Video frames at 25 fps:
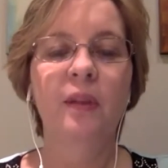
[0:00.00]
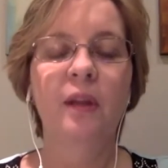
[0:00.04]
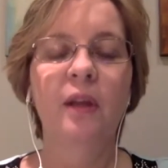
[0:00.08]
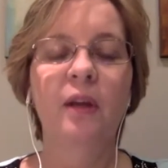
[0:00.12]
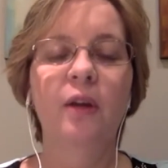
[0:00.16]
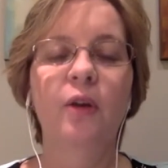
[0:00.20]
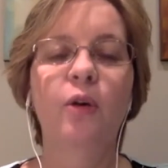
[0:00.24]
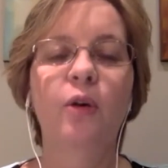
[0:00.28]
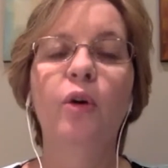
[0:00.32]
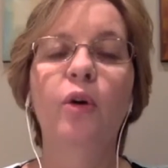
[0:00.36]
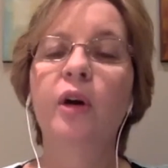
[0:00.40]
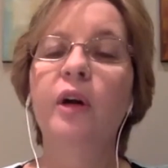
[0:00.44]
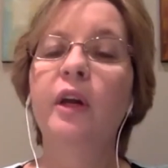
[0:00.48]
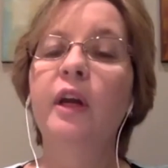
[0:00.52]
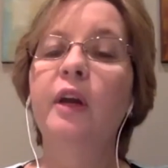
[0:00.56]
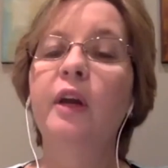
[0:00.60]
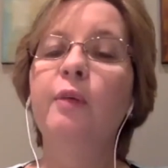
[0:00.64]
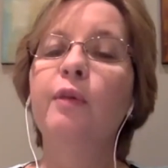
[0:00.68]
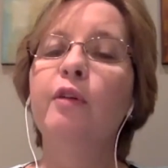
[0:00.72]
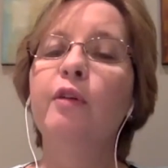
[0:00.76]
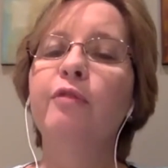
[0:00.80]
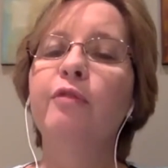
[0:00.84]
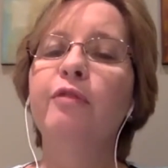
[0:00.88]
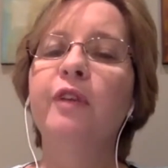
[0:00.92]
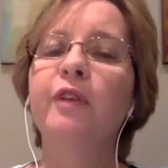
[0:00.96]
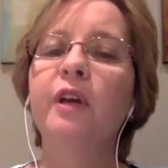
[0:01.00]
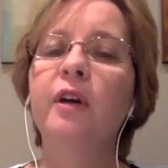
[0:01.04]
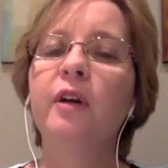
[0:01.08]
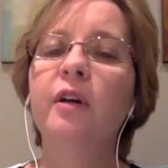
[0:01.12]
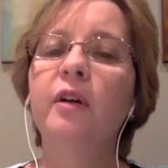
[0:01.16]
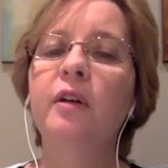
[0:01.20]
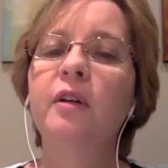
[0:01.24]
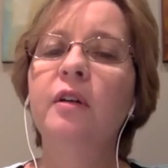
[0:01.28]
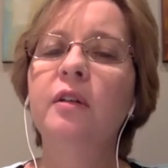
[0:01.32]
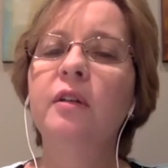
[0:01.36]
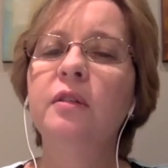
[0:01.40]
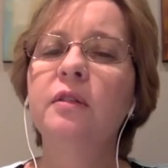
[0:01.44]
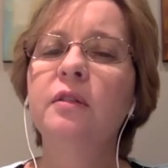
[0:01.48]
or it will
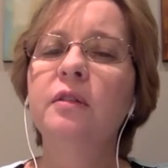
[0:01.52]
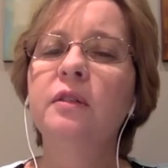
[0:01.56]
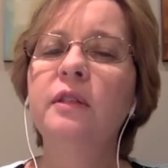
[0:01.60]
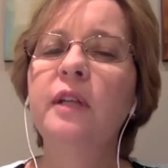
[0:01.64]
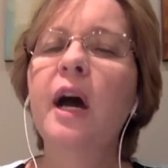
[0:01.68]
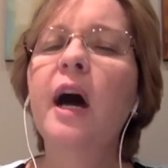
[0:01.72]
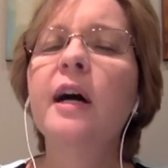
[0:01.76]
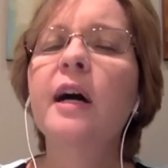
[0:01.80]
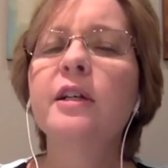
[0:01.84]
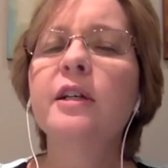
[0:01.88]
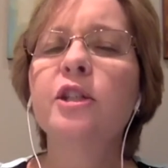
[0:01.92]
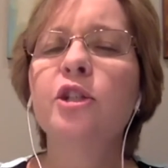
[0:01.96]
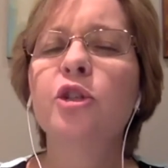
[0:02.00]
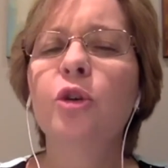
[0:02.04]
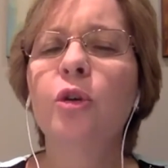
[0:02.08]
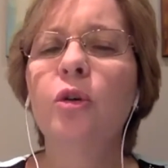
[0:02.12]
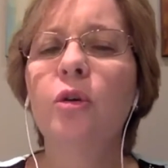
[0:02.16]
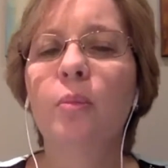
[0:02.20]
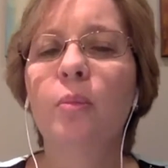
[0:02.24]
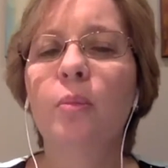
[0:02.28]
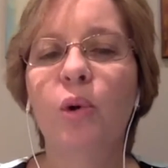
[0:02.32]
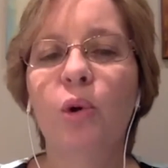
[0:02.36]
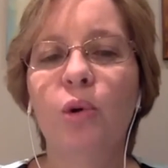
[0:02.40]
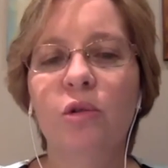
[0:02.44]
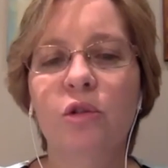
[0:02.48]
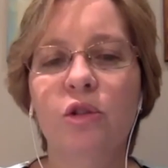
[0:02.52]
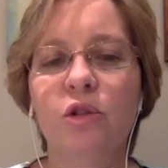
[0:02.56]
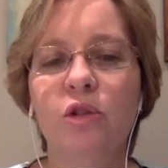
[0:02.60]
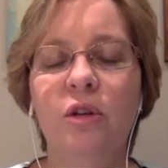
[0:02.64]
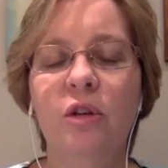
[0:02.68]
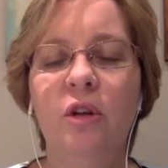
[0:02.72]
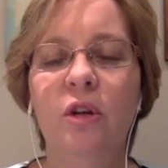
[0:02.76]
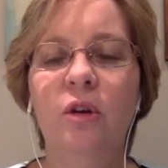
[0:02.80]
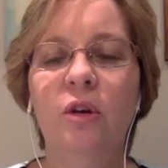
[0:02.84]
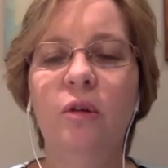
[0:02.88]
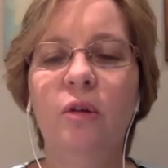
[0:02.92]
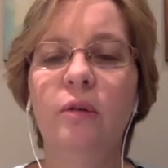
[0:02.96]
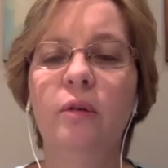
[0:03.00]
feel not suitable to
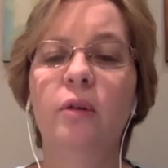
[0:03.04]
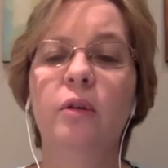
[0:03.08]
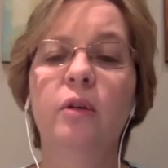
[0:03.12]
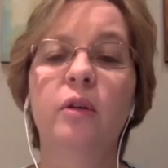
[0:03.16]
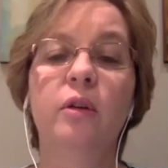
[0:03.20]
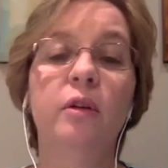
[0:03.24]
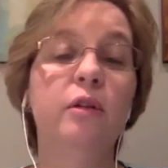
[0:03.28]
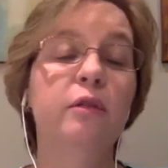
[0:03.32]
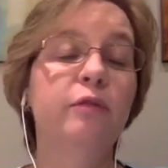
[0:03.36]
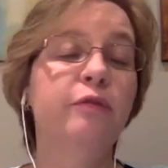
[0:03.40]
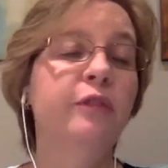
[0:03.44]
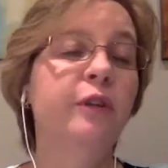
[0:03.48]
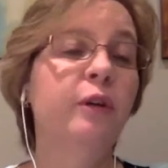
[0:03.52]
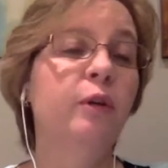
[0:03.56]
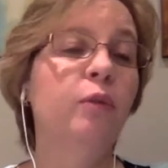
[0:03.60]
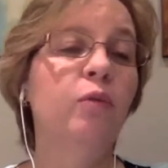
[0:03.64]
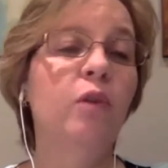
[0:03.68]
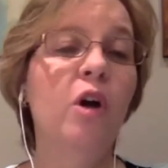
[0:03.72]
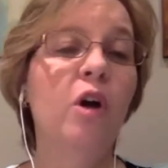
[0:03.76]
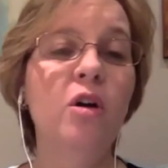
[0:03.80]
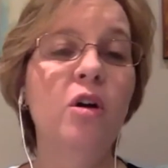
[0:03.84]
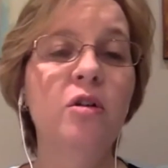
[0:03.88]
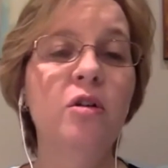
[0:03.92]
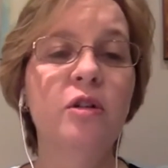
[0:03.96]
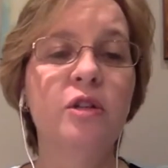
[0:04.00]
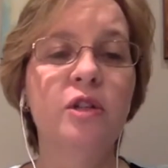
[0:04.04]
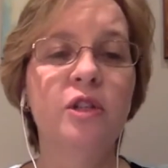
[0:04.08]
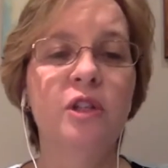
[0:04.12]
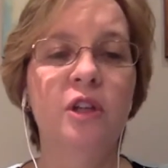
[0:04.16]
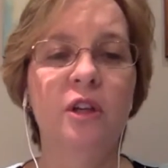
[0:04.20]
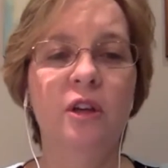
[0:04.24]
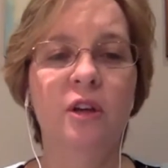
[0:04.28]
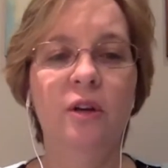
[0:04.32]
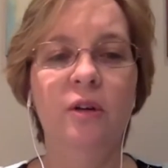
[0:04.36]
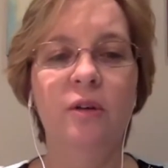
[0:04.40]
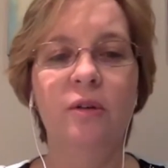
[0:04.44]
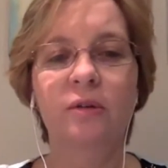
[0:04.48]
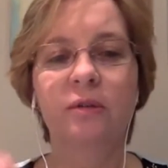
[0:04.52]
you, or it'll feel wrong to
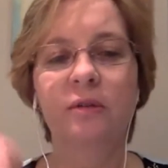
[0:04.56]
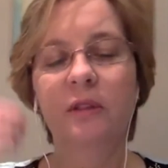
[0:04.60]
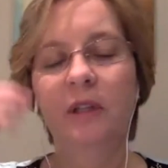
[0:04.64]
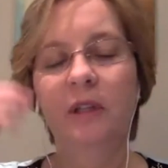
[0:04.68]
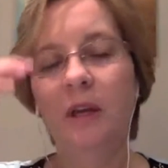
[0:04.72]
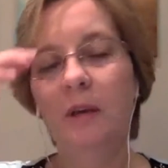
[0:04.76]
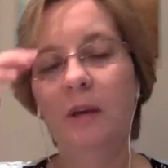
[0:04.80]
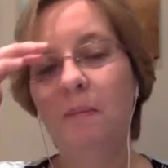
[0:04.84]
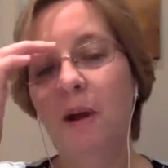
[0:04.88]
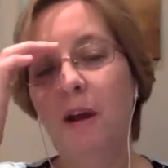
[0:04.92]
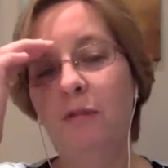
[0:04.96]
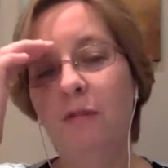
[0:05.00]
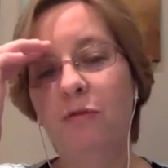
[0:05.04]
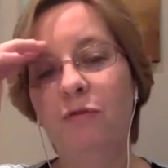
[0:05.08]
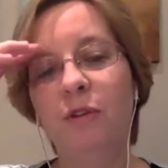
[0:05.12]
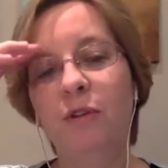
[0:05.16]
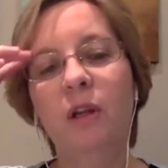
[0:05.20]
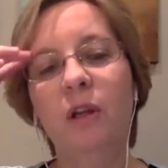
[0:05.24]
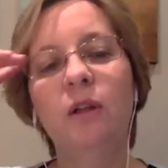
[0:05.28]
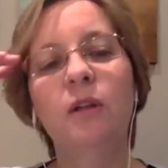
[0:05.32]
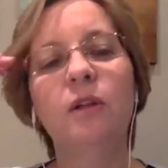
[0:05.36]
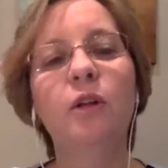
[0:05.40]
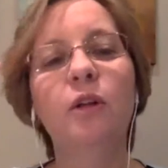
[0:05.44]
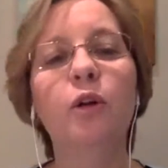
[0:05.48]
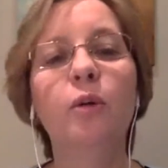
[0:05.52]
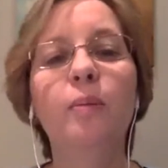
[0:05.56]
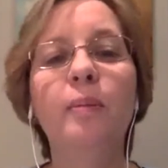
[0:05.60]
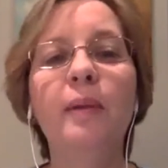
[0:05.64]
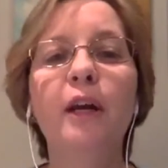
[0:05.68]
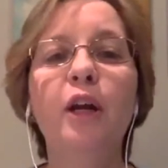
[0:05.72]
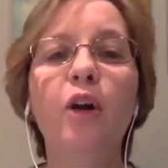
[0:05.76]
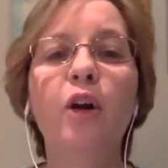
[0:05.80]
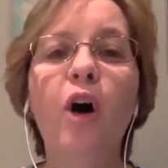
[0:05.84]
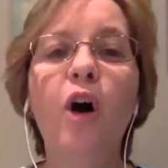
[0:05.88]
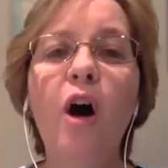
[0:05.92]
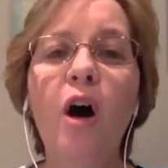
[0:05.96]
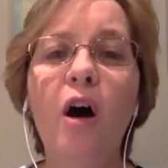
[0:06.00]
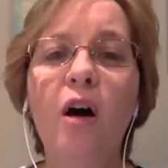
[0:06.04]
you. It might feel a little bit
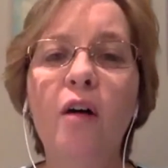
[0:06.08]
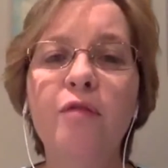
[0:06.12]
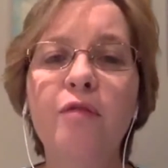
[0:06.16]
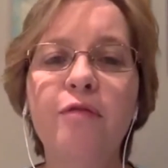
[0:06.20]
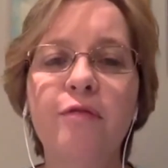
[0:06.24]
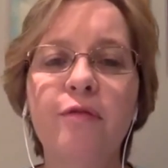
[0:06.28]
off,